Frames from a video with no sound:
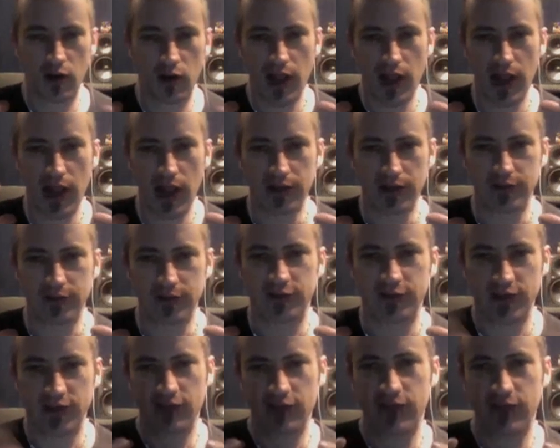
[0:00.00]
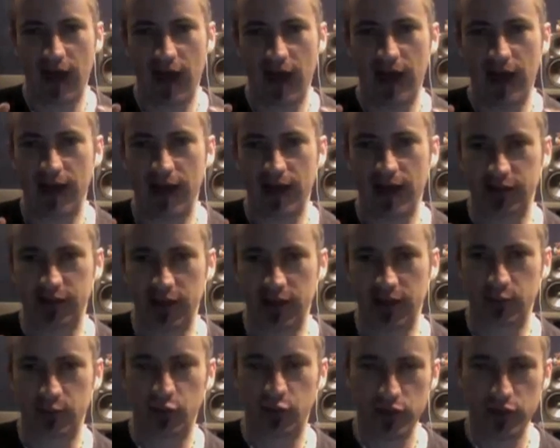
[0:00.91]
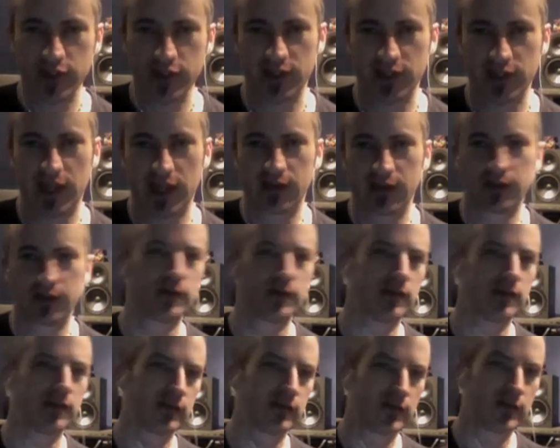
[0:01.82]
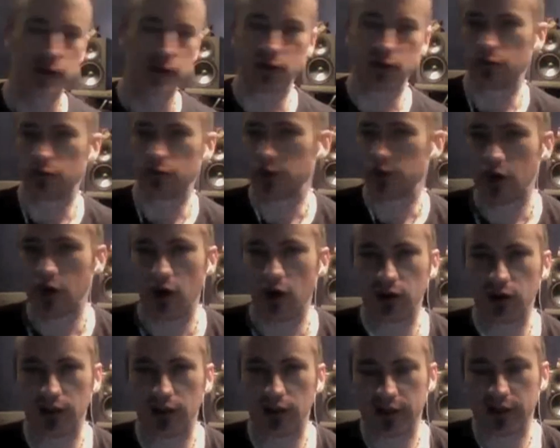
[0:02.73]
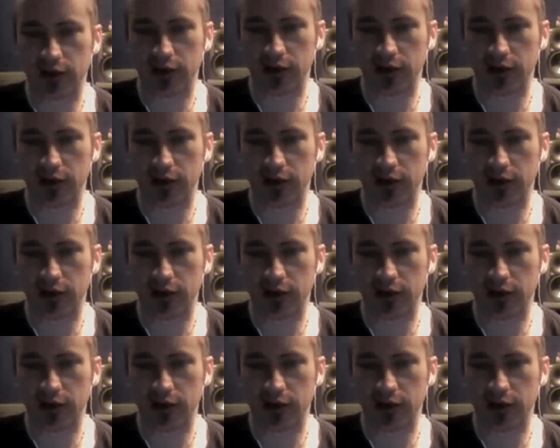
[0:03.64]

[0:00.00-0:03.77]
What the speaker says: and save that as a preset that you can recall later.